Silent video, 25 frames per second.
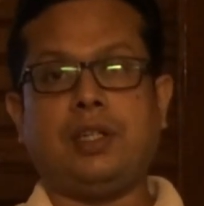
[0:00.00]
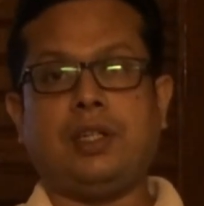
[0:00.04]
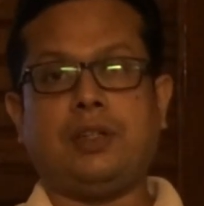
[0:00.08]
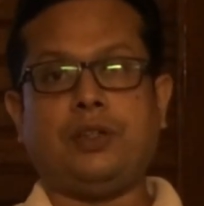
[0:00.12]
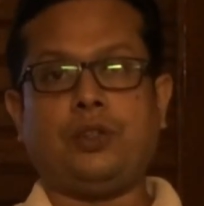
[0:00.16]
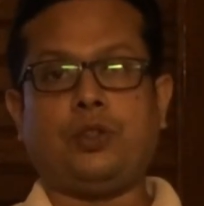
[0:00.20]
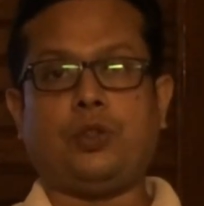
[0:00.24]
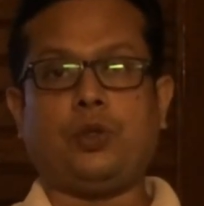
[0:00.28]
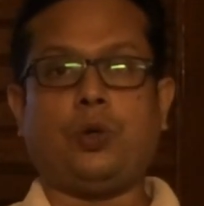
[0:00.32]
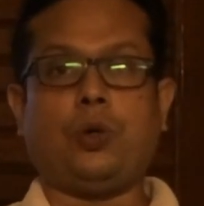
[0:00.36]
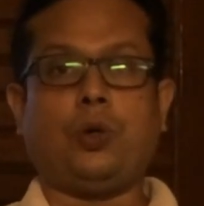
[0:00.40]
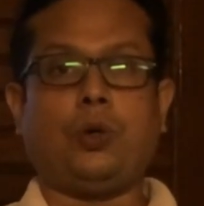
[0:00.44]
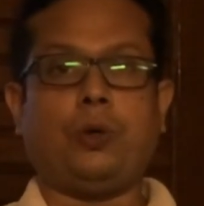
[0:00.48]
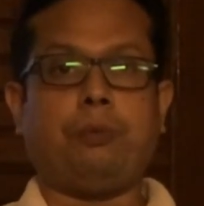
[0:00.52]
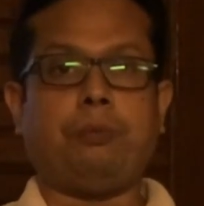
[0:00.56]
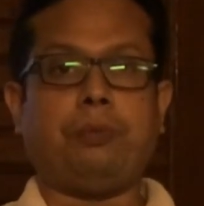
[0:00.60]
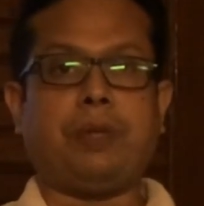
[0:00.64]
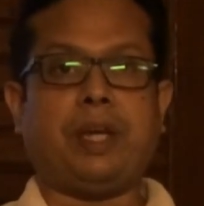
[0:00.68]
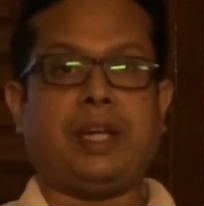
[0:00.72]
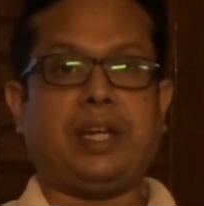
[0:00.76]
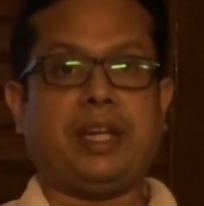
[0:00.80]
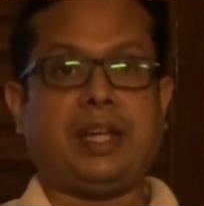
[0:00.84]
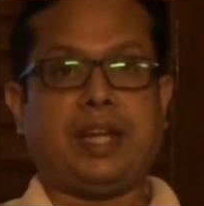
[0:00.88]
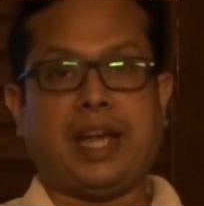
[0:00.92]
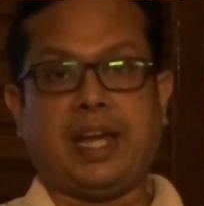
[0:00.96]
So
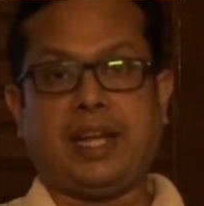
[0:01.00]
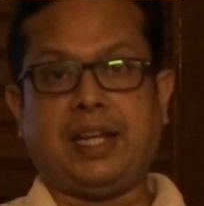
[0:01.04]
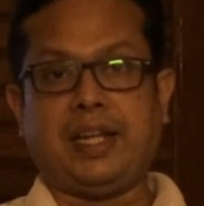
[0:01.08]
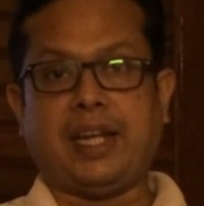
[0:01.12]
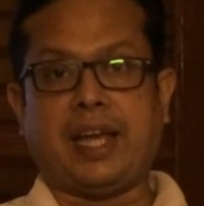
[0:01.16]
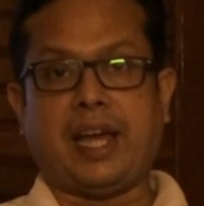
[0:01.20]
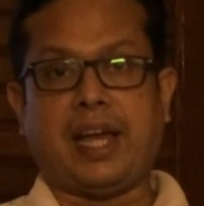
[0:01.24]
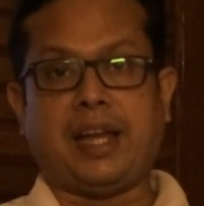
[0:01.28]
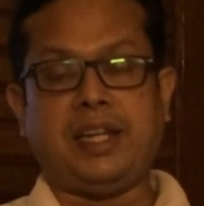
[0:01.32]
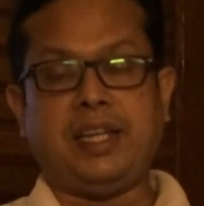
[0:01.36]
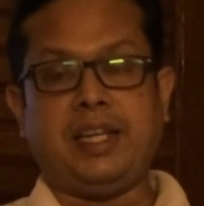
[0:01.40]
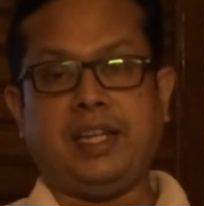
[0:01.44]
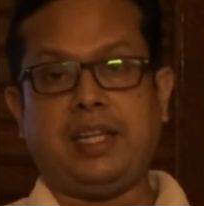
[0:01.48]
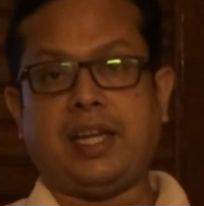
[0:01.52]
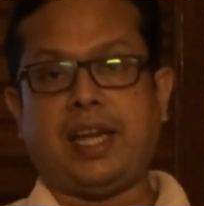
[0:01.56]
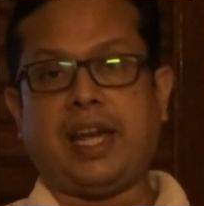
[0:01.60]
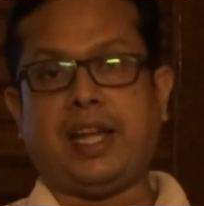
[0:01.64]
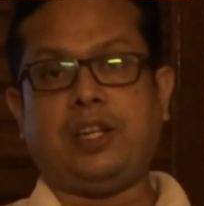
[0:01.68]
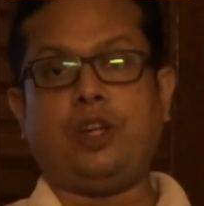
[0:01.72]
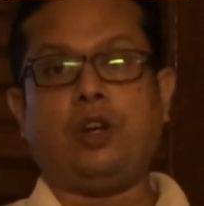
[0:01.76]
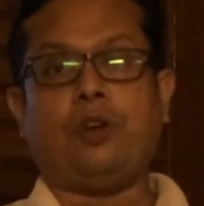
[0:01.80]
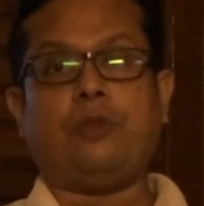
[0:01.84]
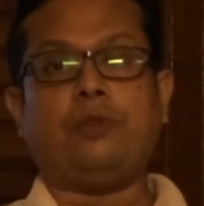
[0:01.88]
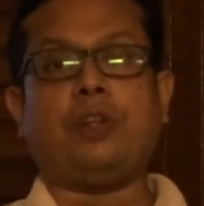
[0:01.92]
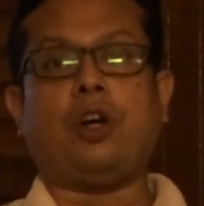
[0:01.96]
in
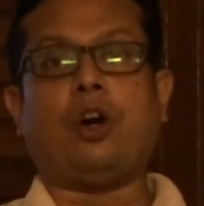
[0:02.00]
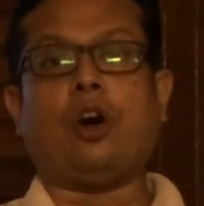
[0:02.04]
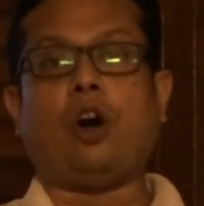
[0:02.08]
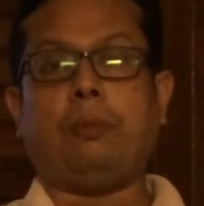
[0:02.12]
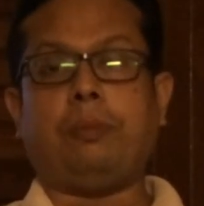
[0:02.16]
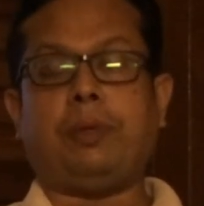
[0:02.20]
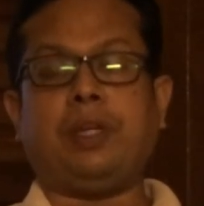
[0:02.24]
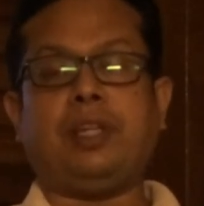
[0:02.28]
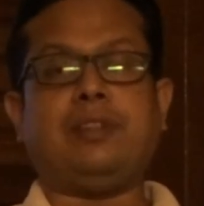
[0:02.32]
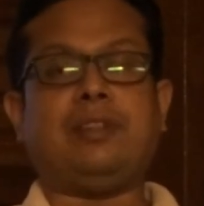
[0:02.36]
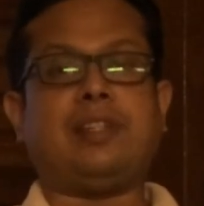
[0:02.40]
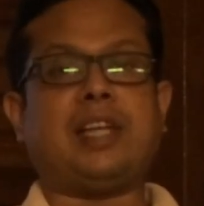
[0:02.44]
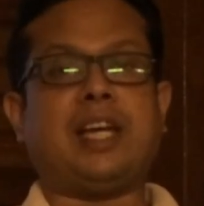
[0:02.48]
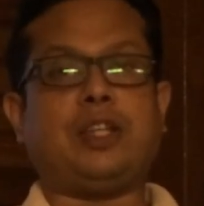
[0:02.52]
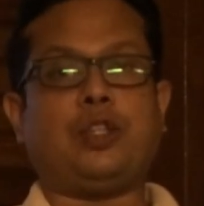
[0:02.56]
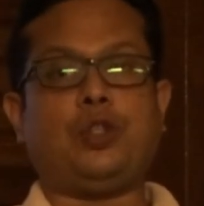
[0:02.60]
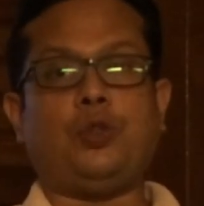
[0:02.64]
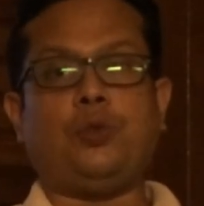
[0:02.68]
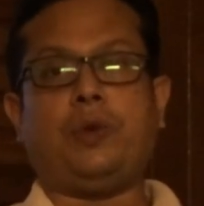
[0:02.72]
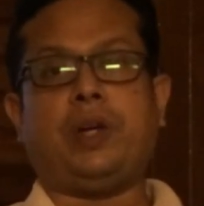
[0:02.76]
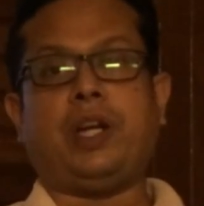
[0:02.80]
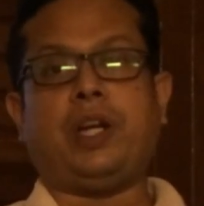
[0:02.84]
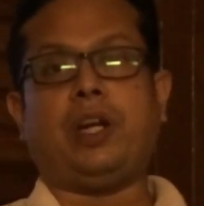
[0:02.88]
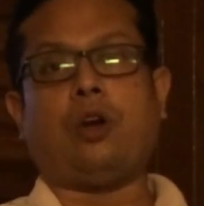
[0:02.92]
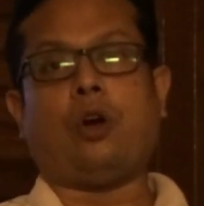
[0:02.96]
any of the hobbies that
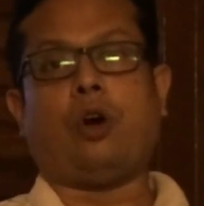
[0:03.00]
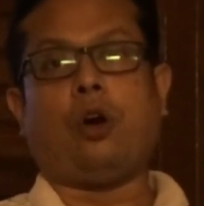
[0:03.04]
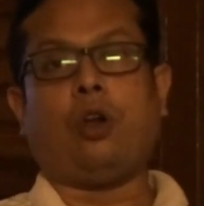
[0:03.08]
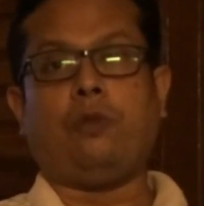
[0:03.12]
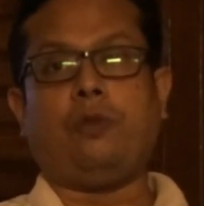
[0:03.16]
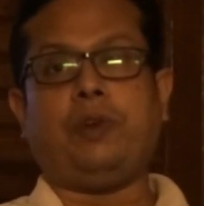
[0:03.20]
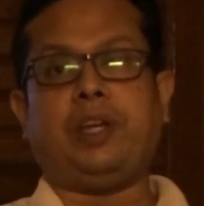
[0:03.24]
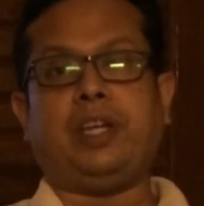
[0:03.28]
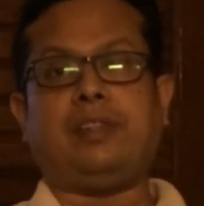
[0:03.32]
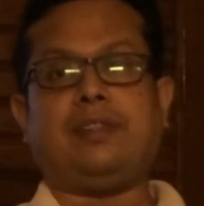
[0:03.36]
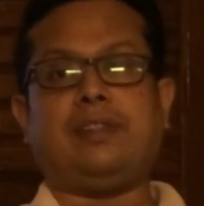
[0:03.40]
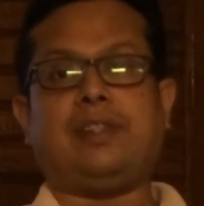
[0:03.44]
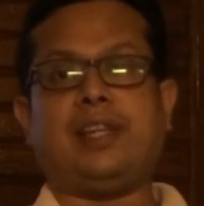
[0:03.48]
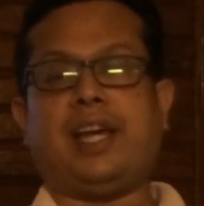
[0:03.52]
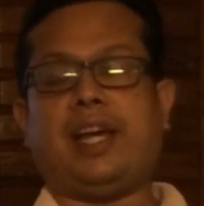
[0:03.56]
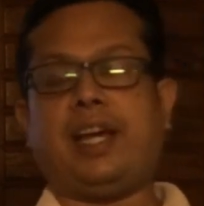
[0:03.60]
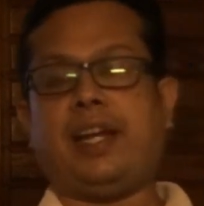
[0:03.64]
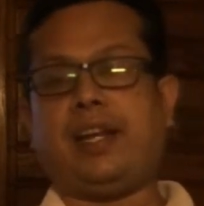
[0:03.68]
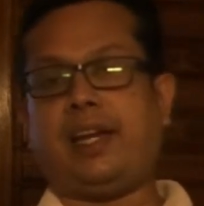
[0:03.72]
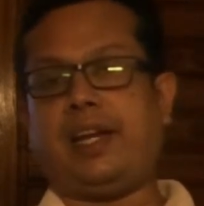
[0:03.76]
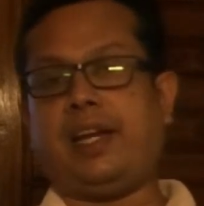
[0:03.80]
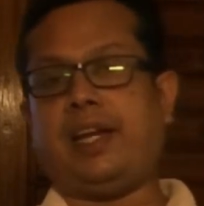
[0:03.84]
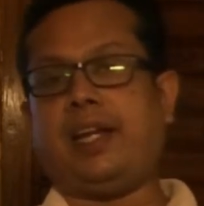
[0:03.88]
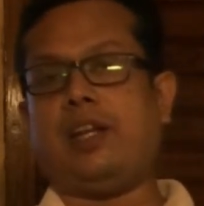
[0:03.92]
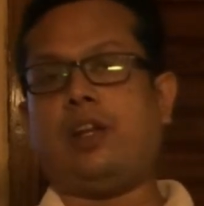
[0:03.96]
you were always there
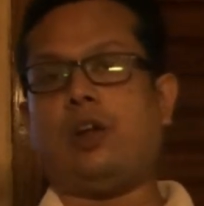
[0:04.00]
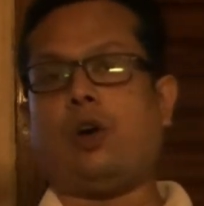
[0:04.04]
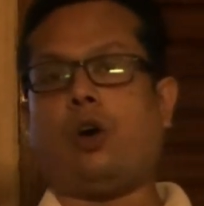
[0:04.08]
in,